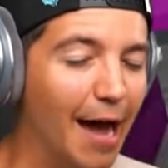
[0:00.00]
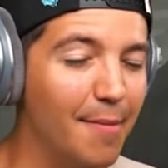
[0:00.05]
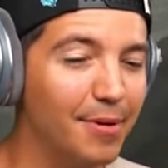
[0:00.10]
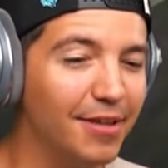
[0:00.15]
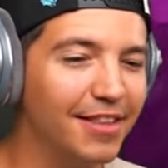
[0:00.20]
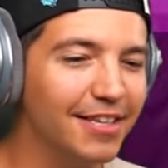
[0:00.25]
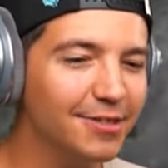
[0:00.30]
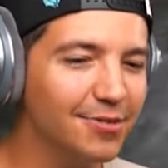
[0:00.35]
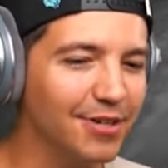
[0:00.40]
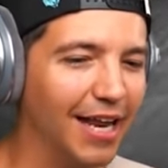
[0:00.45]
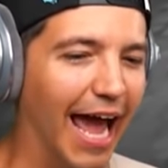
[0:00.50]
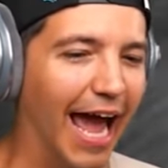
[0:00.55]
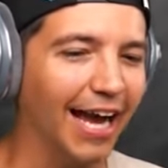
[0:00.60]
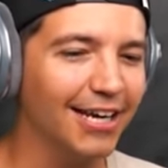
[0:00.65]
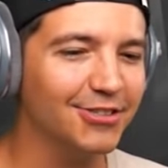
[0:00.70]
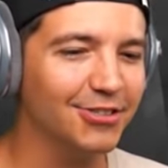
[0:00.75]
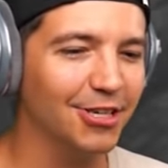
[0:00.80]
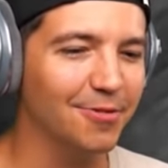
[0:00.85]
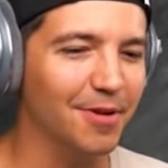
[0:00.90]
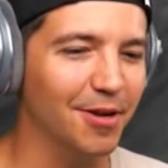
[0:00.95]
I mean, this would
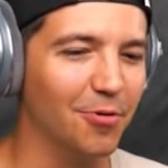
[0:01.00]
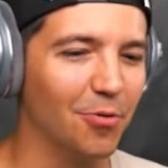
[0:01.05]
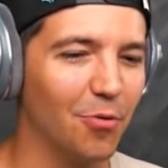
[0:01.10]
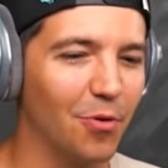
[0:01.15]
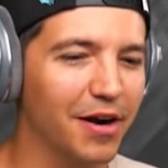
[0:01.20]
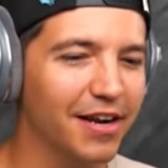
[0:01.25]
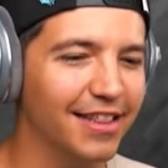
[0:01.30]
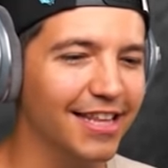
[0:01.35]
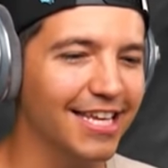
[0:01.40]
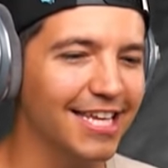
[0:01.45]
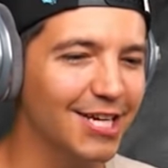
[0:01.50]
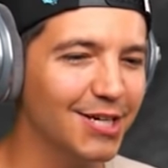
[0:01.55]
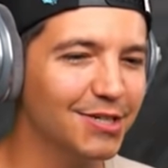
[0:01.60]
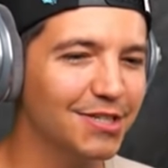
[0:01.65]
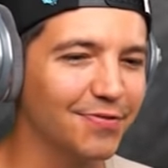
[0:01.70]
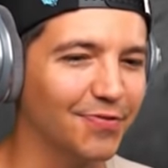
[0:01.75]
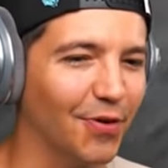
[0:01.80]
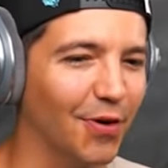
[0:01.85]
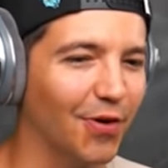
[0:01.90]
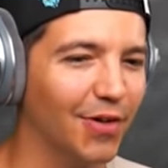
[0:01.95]
actually be really
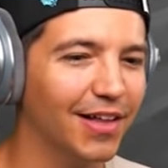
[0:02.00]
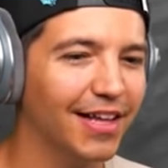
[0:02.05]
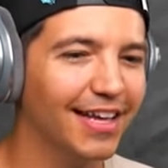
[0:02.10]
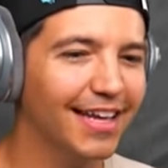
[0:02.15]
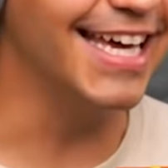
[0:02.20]
useful